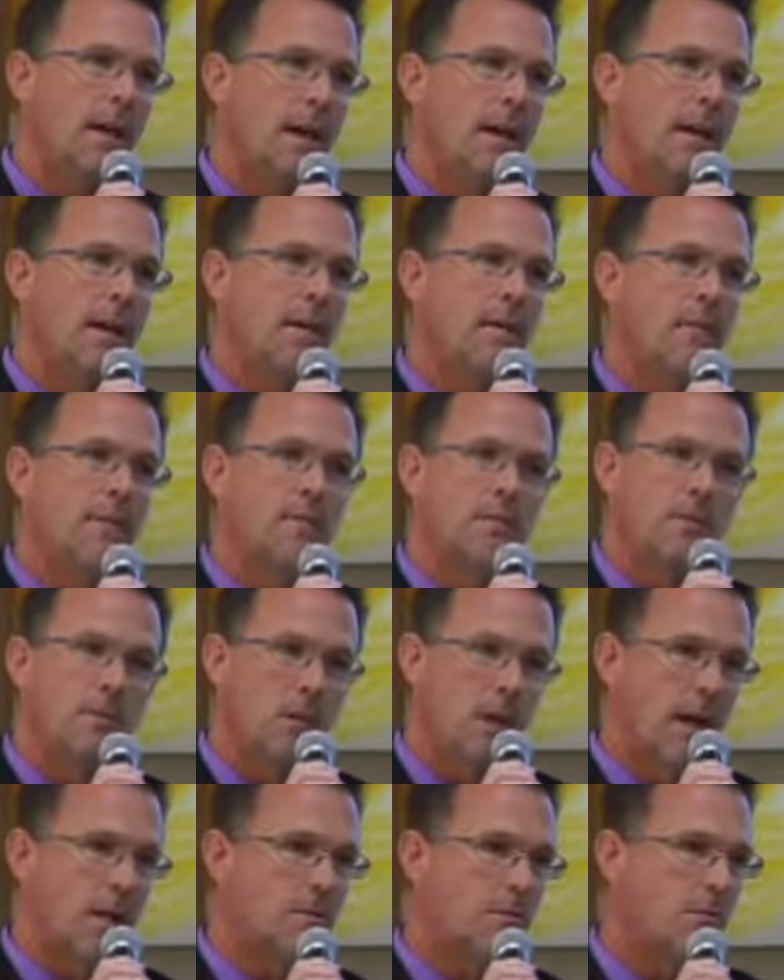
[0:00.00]
and
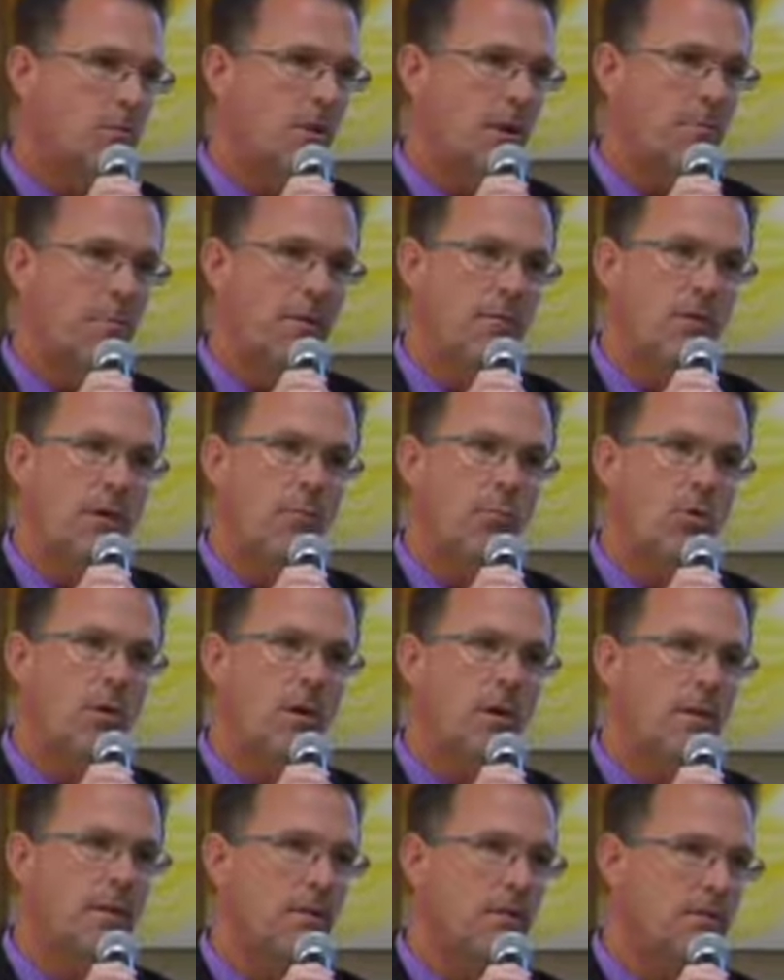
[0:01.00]
you guys will correct me if I'm wrong,